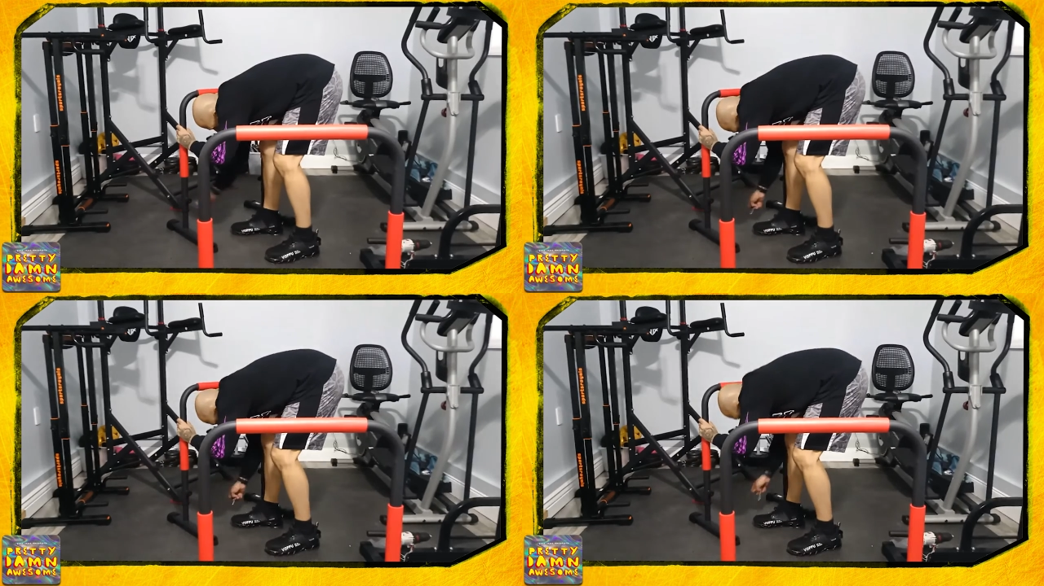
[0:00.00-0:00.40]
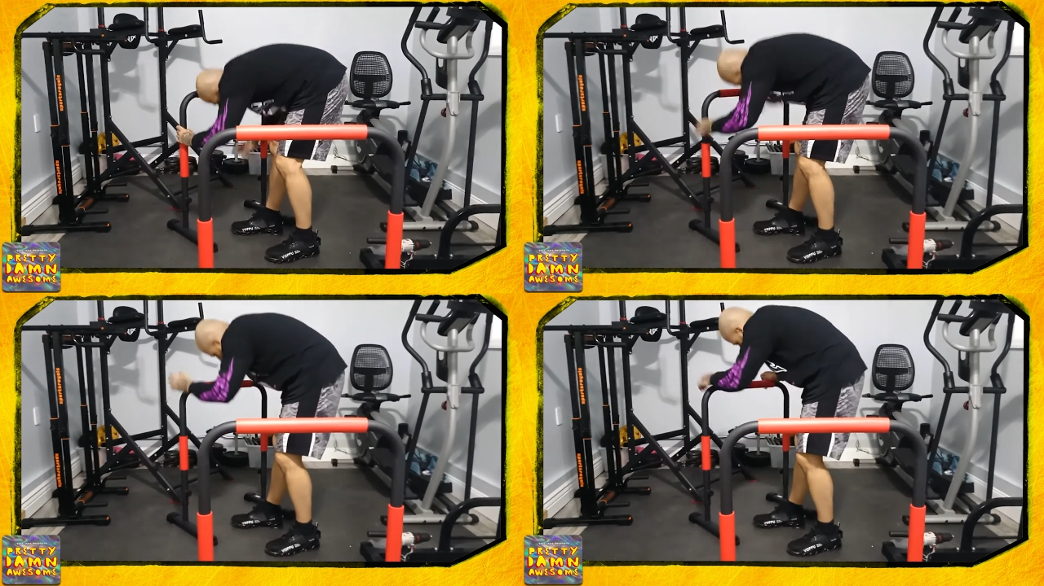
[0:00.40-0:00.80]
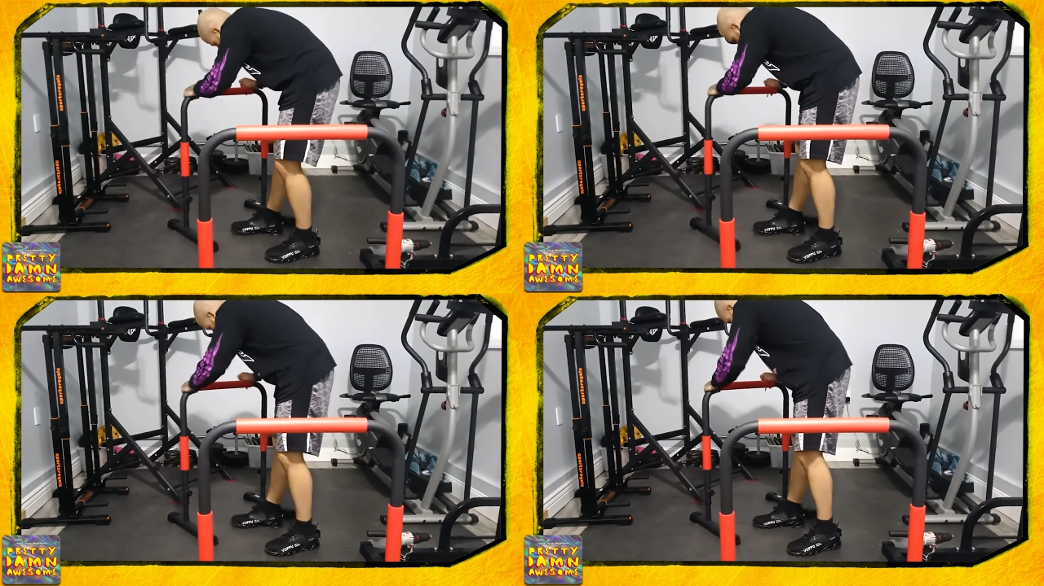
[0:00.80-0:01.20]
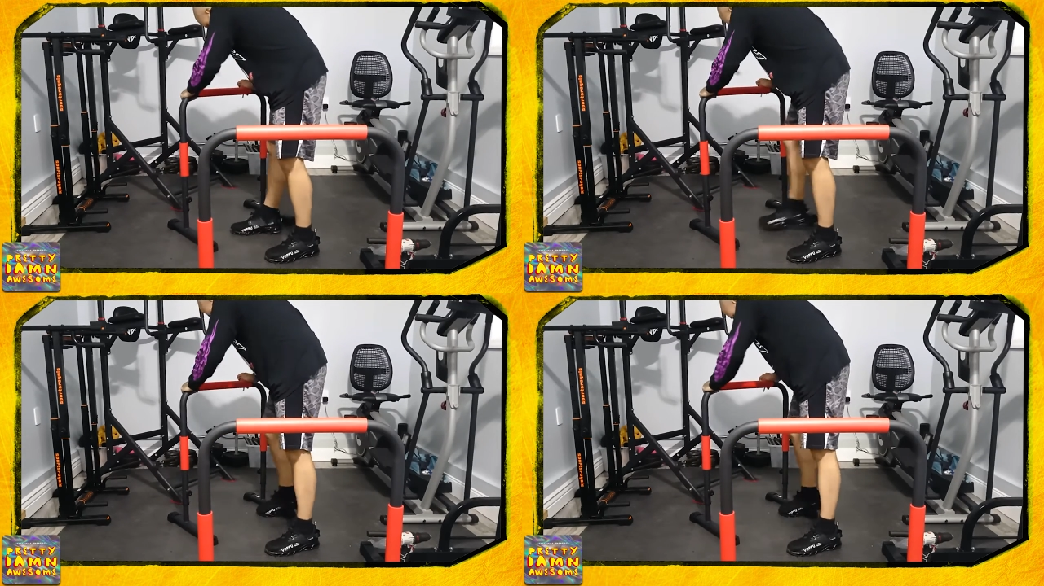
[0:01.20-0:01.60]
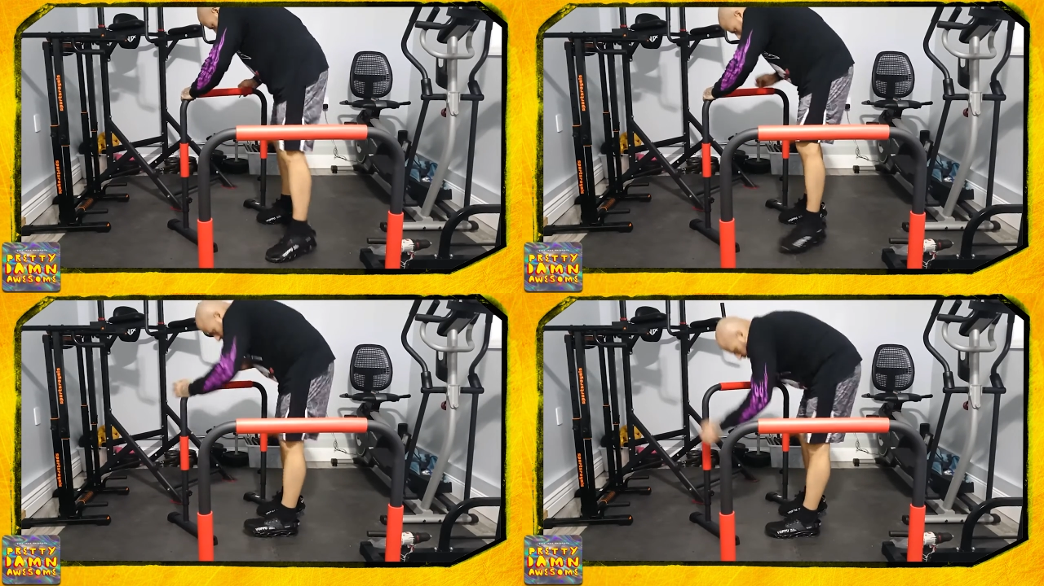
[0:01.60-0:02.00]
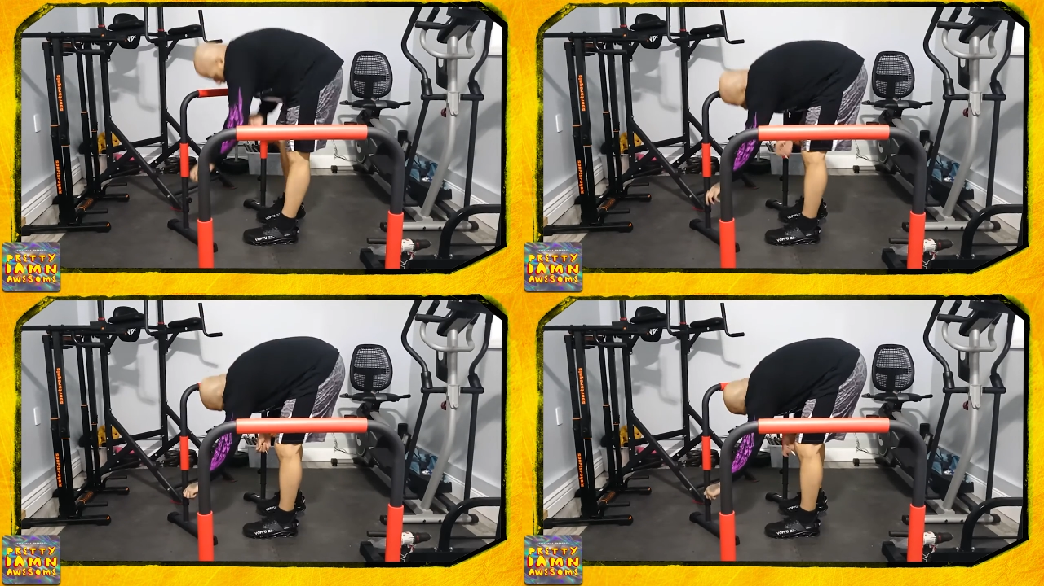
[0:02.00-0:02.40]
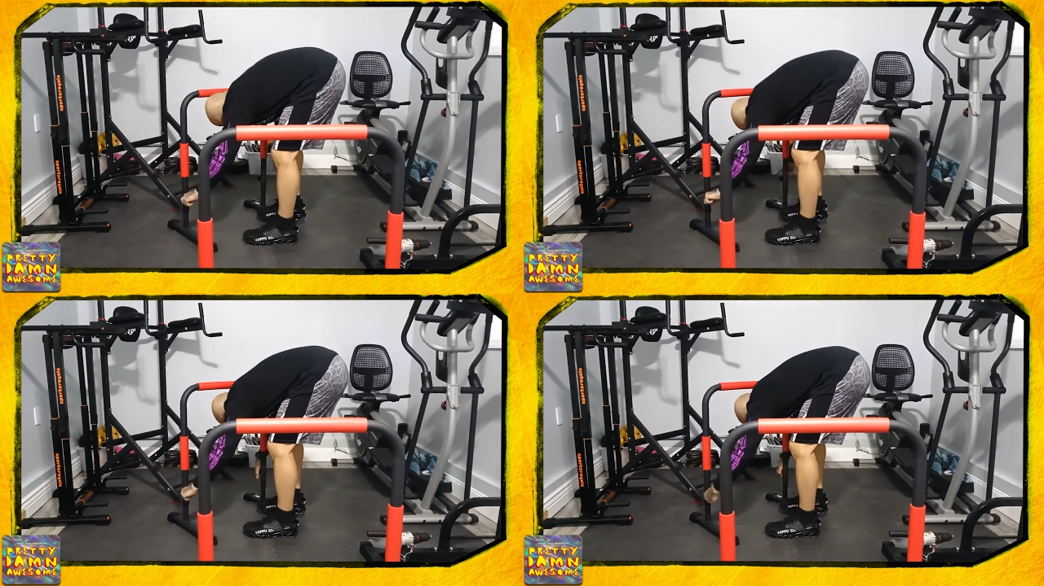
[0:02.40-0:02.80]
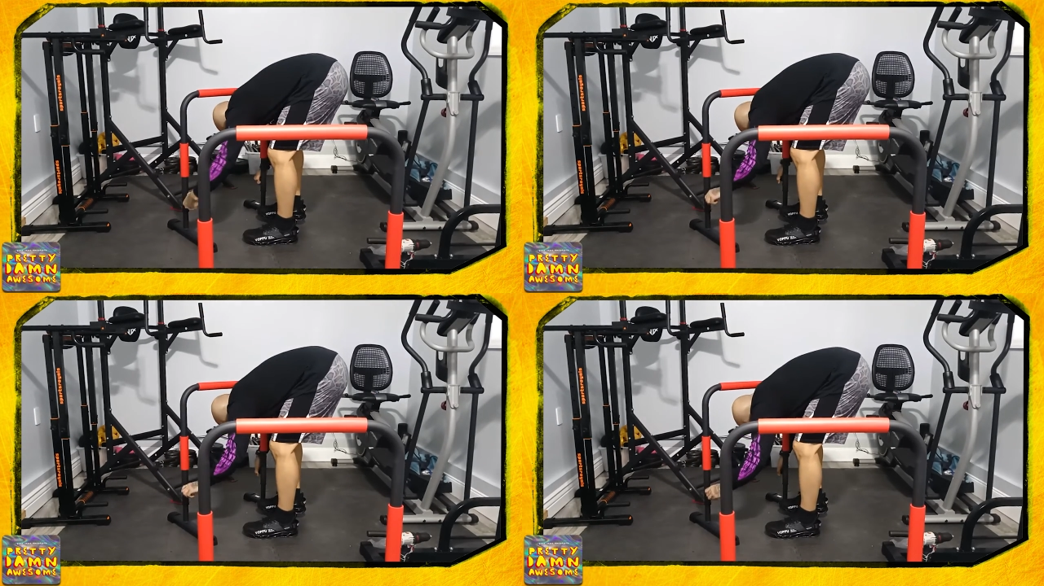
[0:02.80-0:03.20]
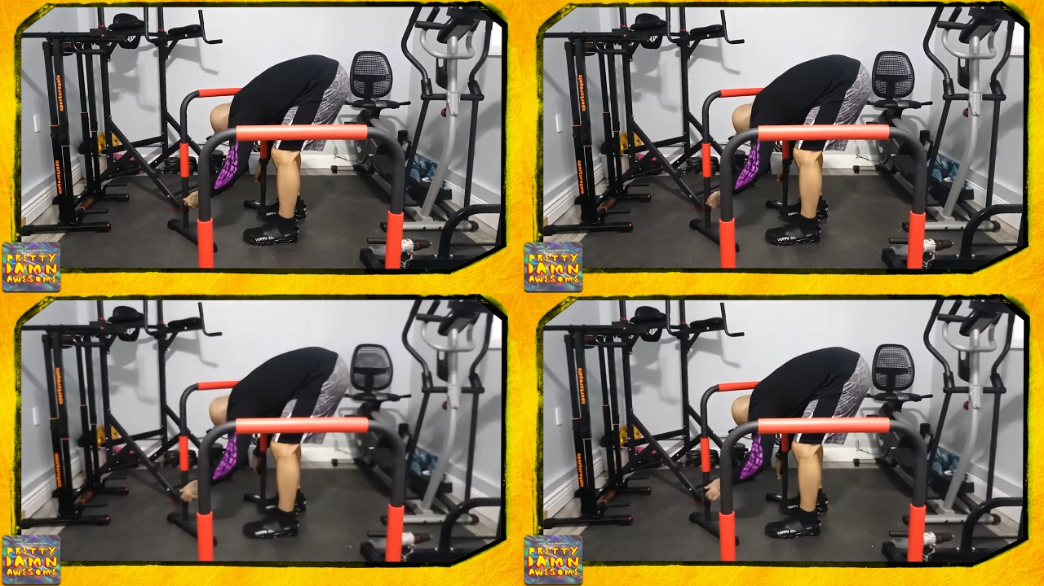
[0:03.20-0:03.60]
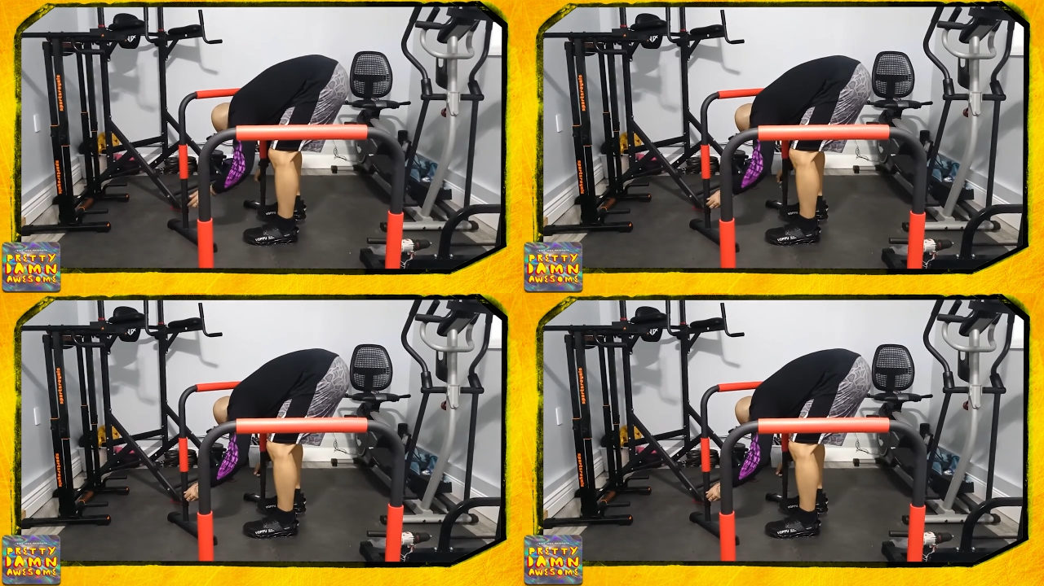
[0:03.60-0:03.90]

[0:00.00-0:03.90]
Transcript: (no speaker visible)